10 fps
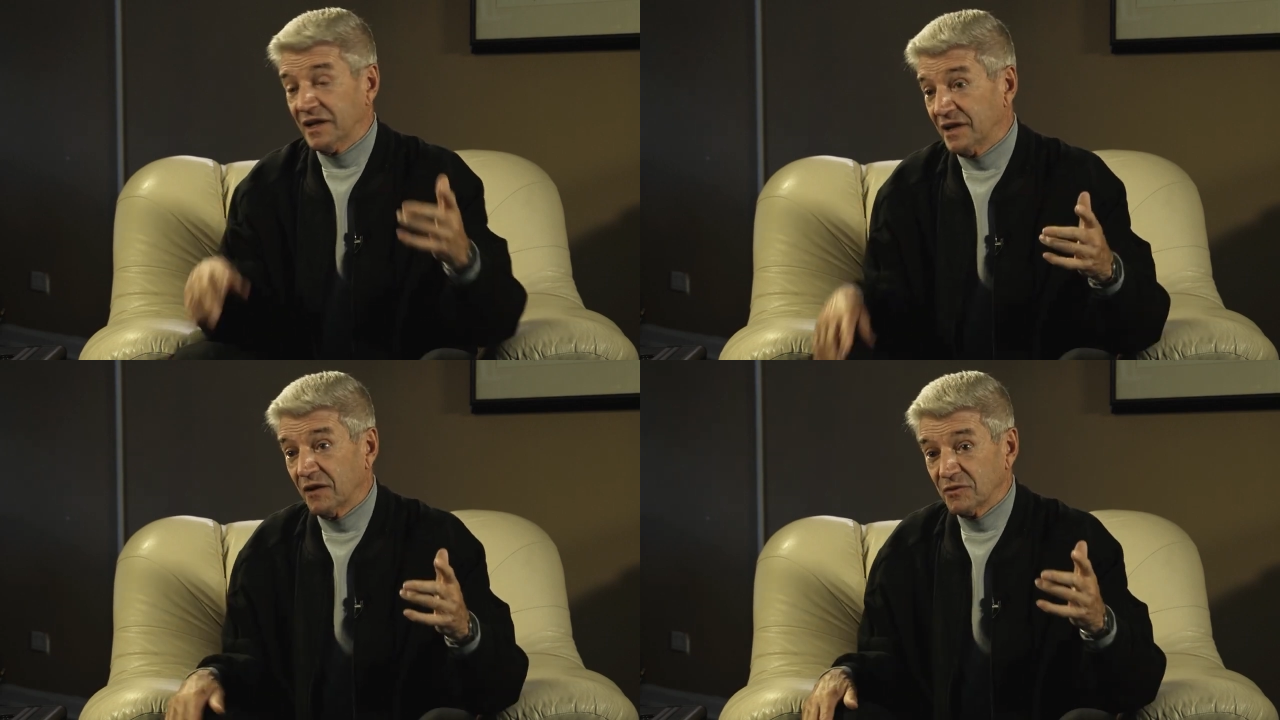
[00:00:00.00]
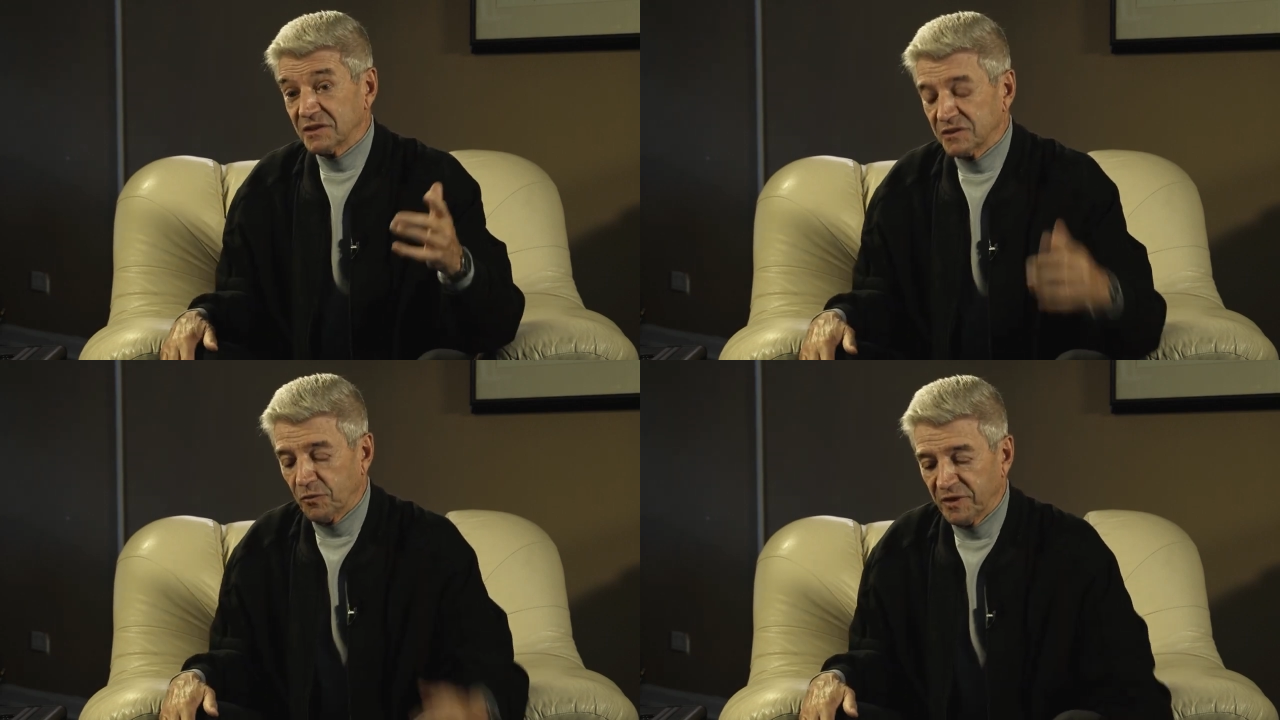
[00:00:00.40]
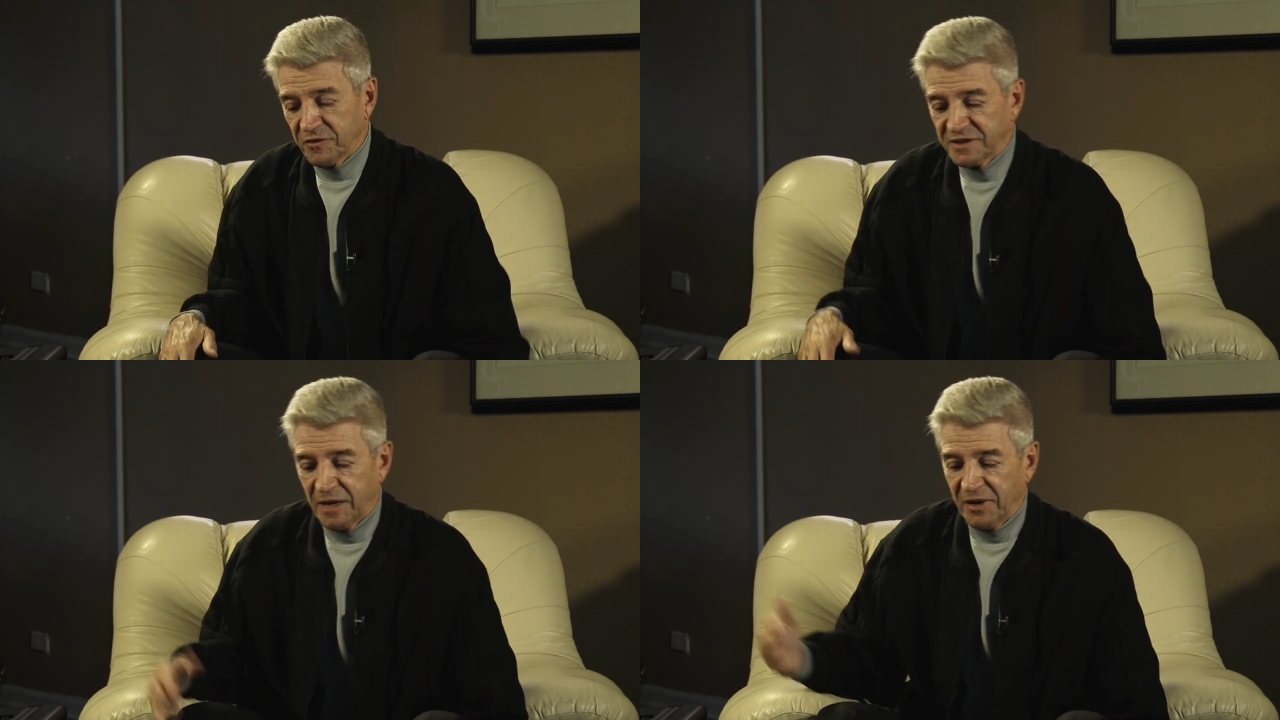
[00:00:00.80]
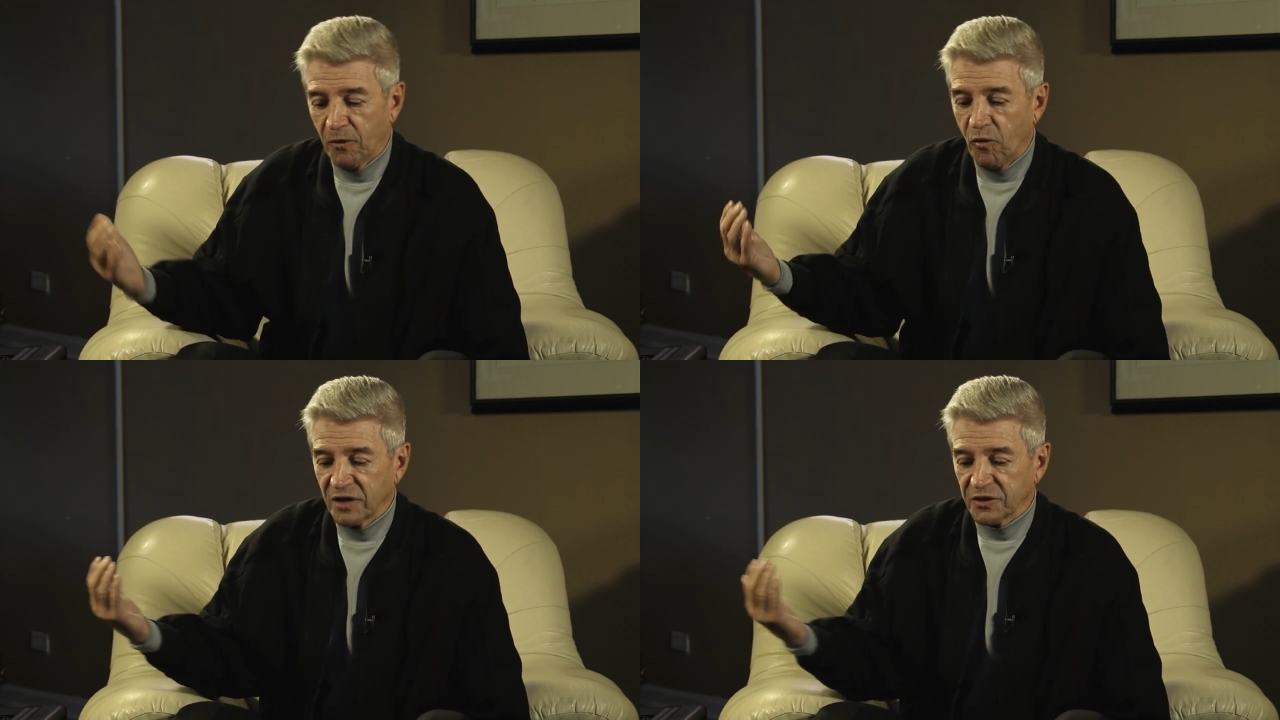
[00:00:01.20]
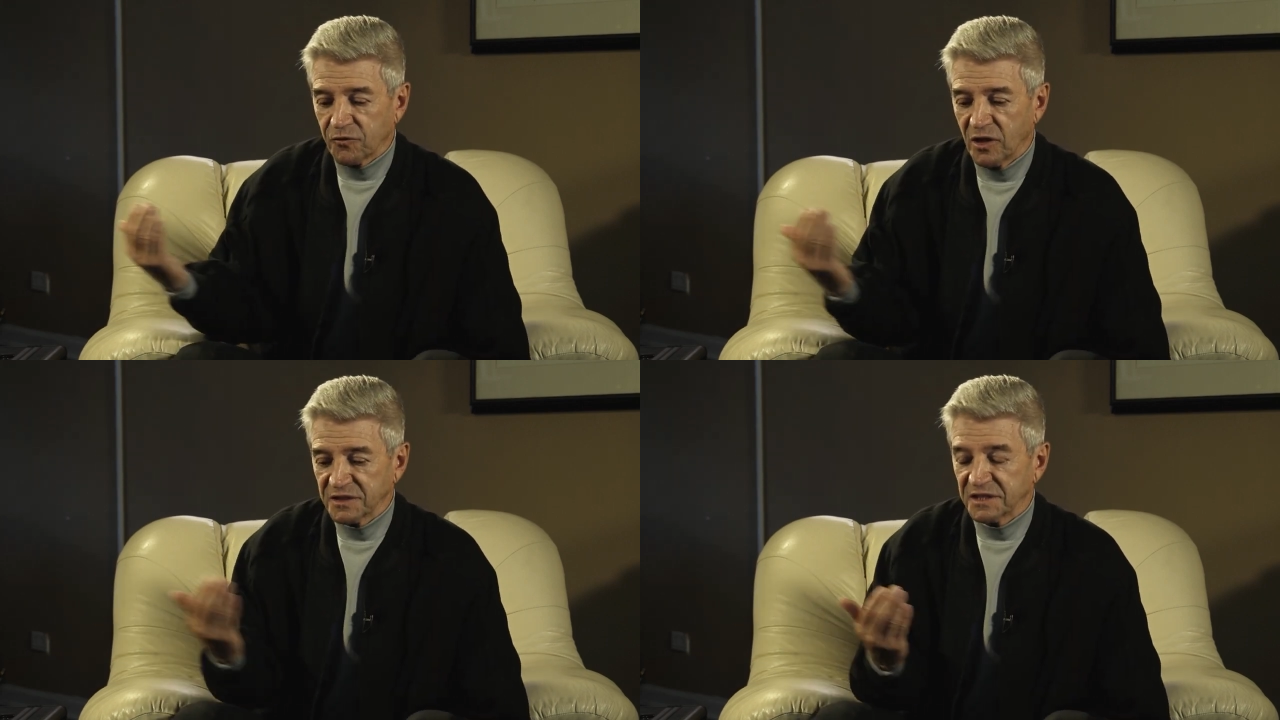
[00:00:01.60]
and I was opening for Sammy, I walked
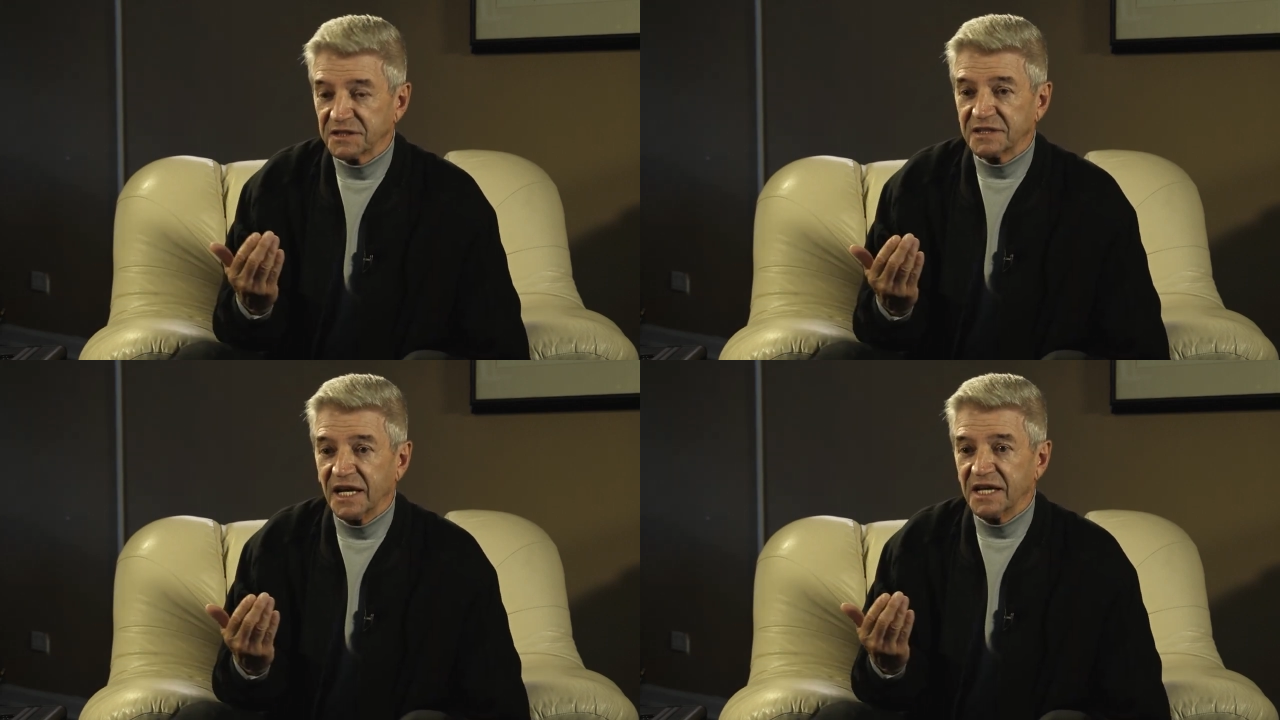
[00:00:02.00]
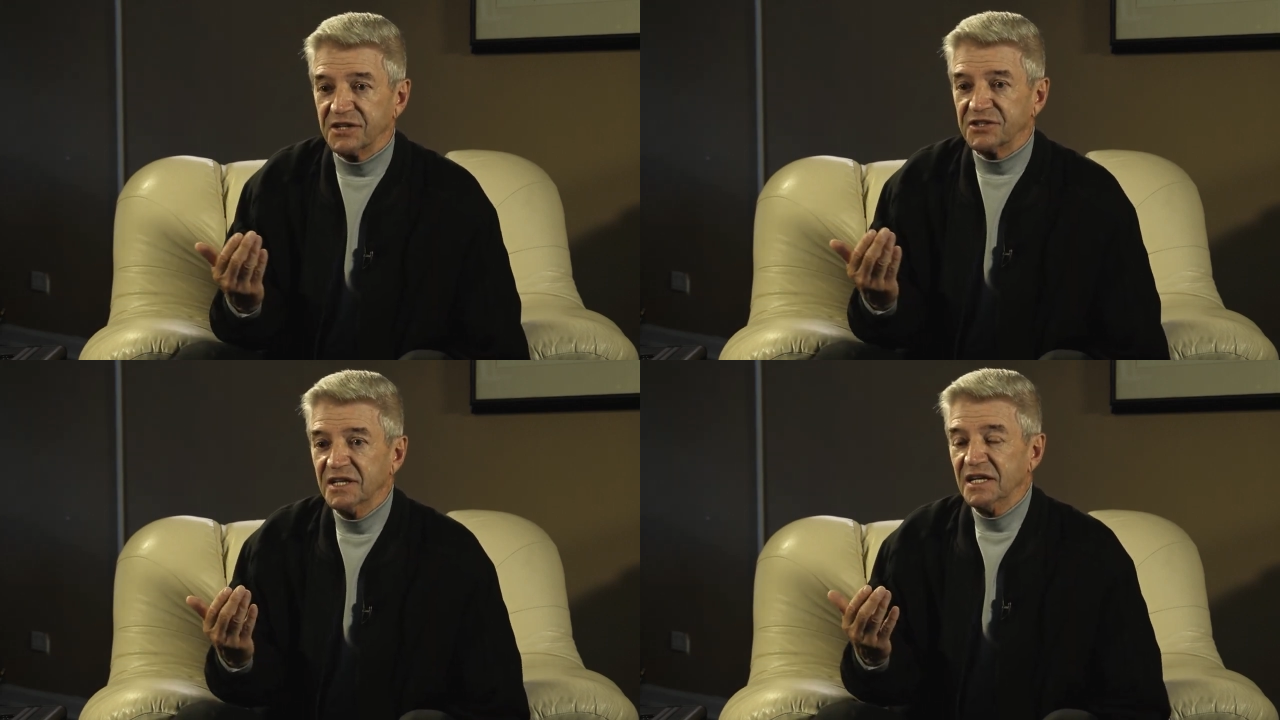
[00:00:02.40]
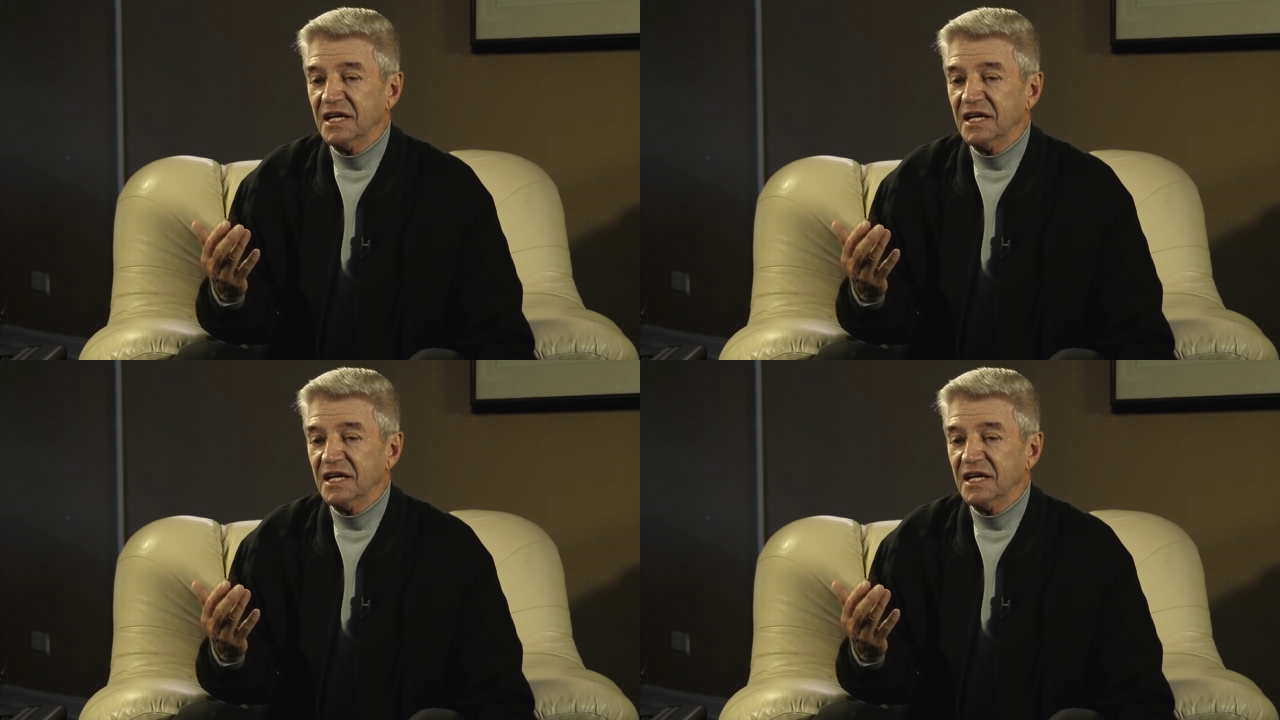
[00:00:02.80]
across the stage